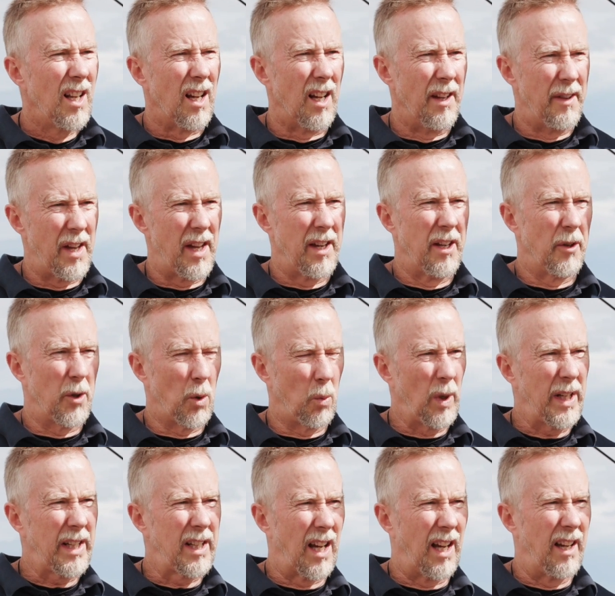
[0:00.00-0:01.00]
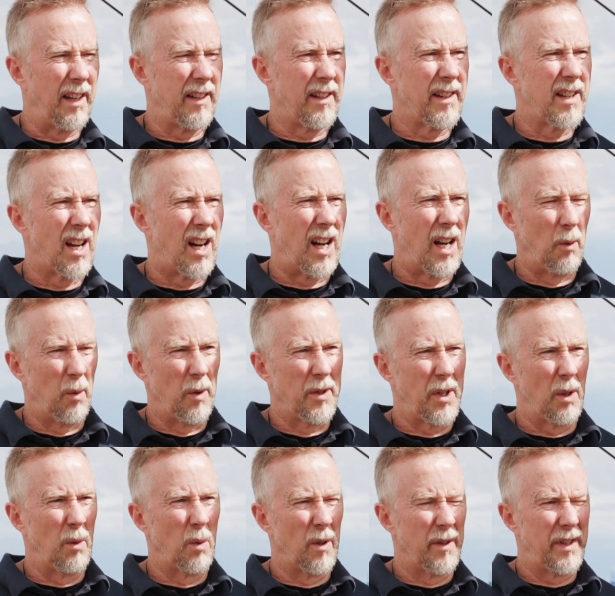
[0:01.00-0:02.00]
and then at the weekend I will
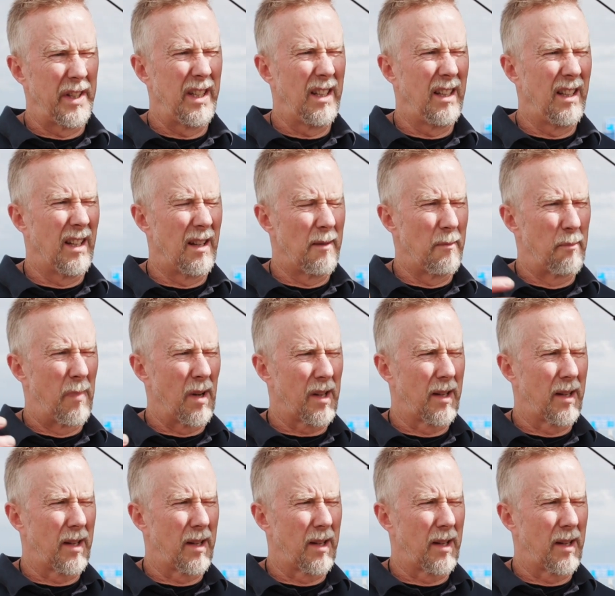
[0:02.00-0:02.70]
do all the